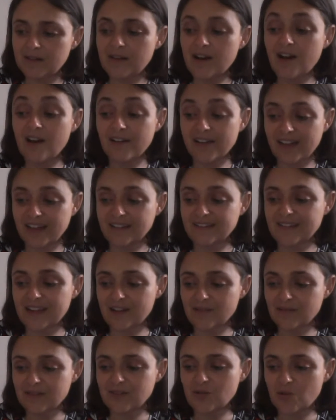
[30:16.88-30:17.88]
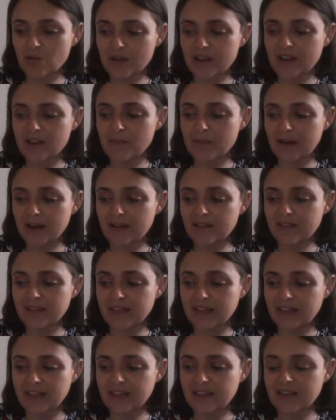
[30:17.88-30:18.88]
Oh, yes, I was talking about
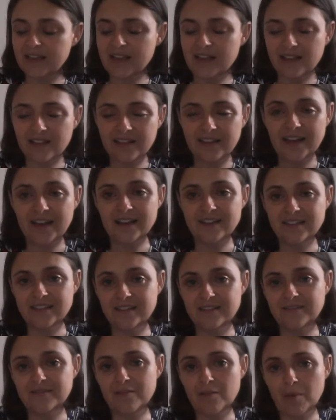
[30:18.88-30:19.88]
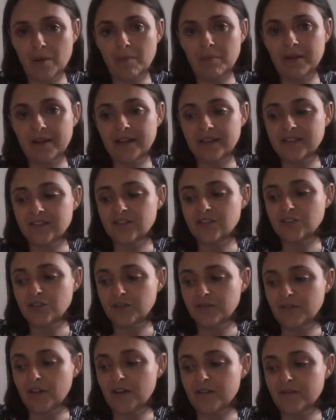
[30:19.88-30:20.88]
the inclination of Republicans
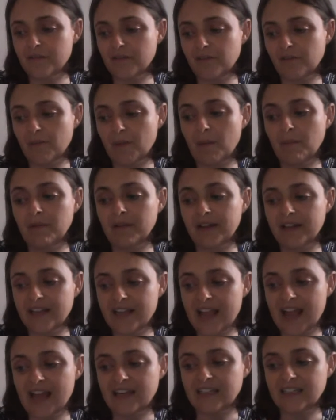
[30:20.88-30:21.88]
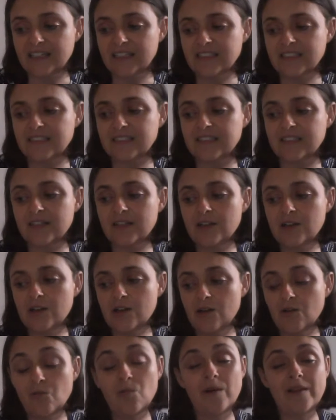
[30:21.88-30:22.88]
to vote for Republican candidates
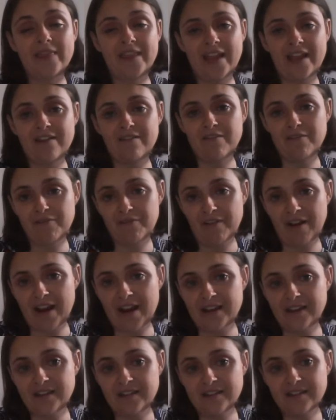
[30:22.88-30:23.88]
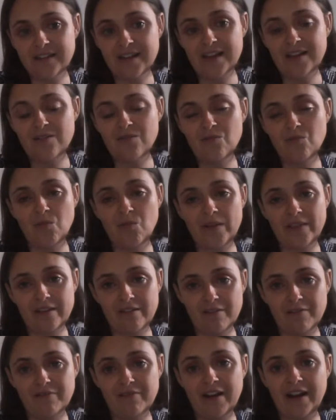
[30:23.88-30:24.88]
when they're afraid,
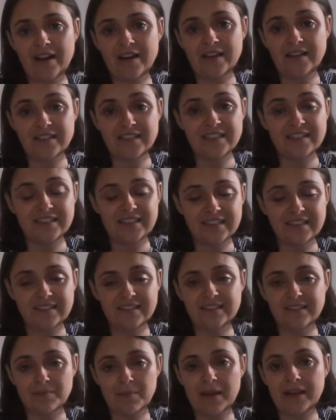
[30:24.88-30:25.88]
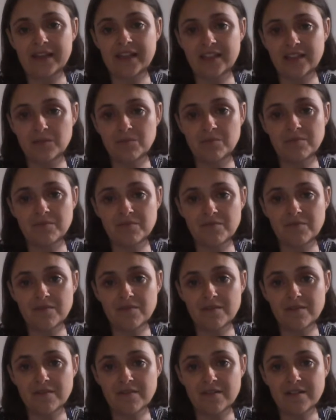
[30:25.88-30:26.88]
and diseases
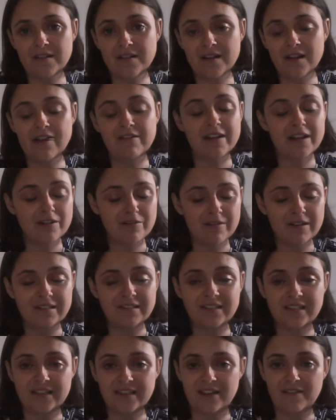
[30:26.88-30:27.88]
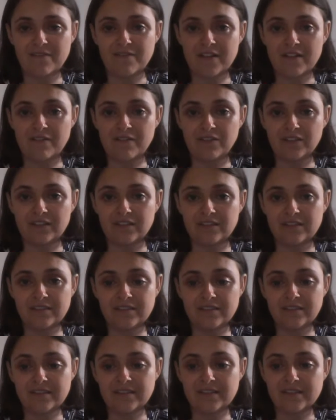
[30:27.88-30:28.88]
are increasing their fearful
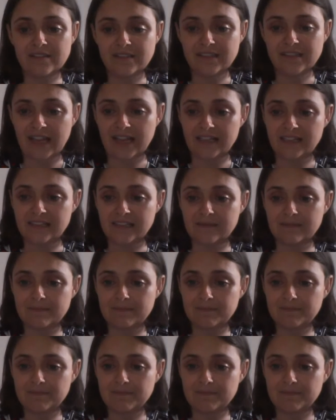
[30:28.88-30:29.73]
states.